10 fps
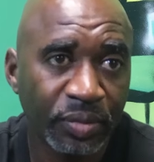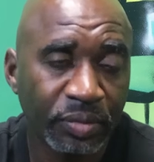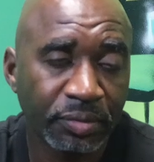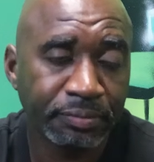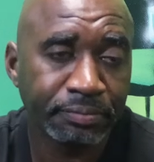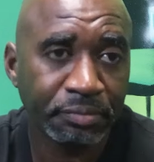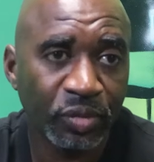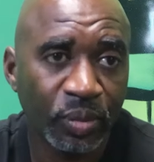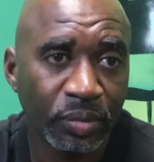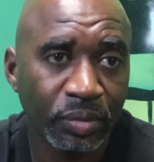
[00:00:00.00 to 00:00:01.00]
So
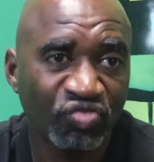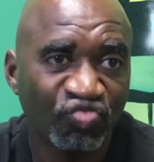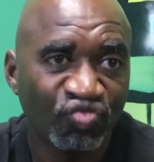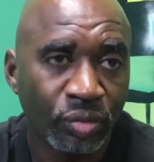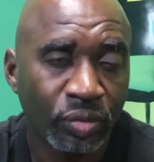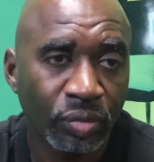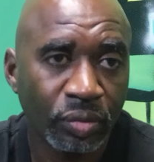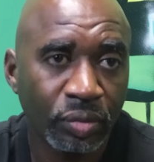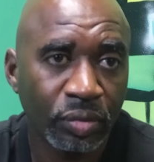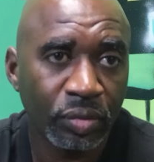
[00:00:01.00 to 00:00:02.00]
you movie I thought
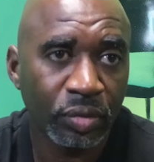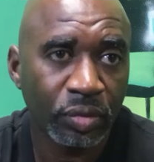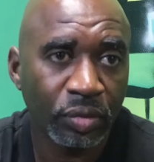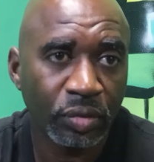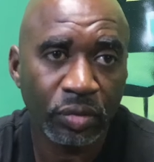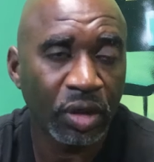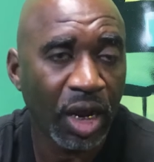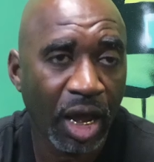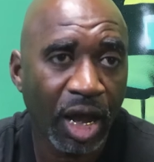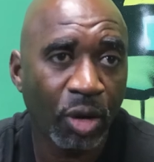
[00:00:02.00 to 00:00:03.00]
was your first was
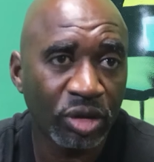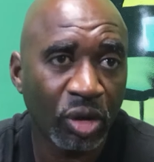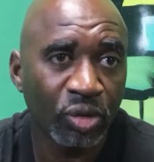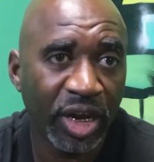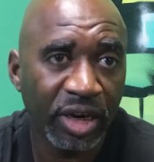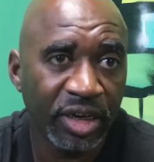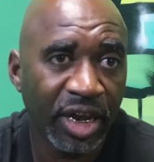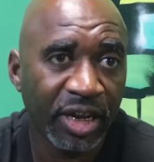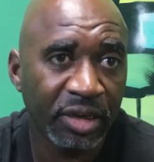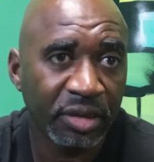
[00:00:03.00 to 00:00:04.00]
Fight Boy. Nah, I was on Day
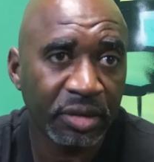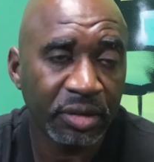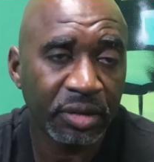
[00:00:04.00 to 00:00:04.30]
to Day.